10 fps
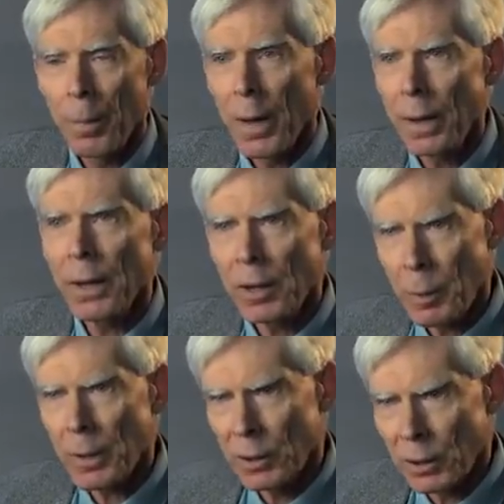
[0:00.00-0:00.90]
It's
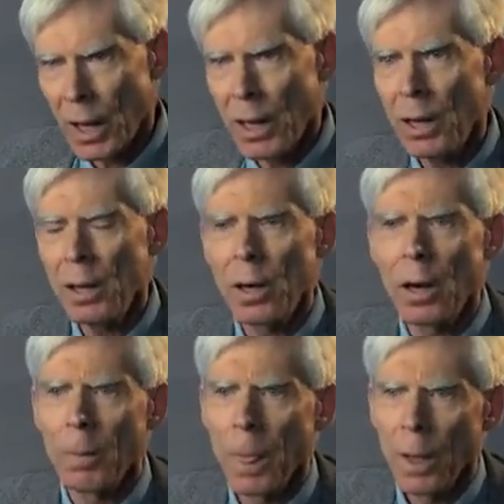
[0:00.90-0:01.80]
been a steady,
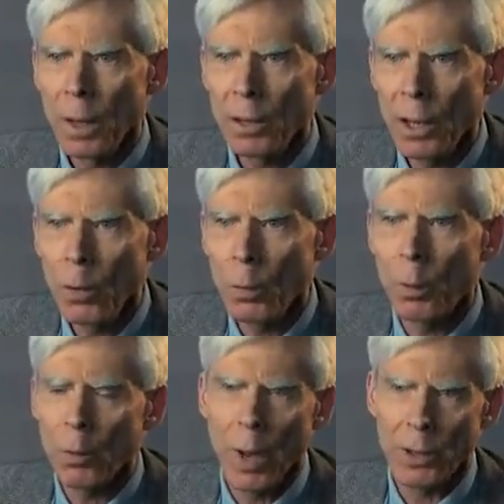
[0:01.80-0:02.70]
continual
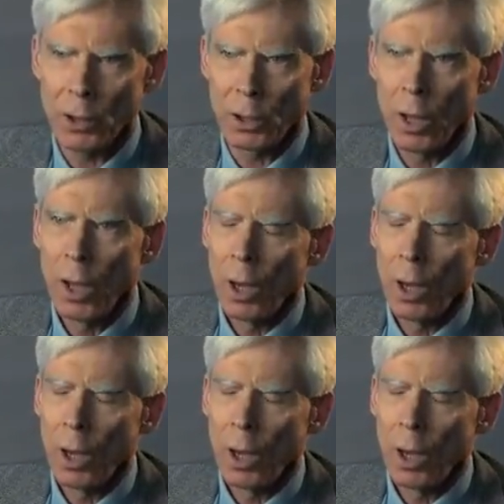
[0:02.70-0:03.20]
progression,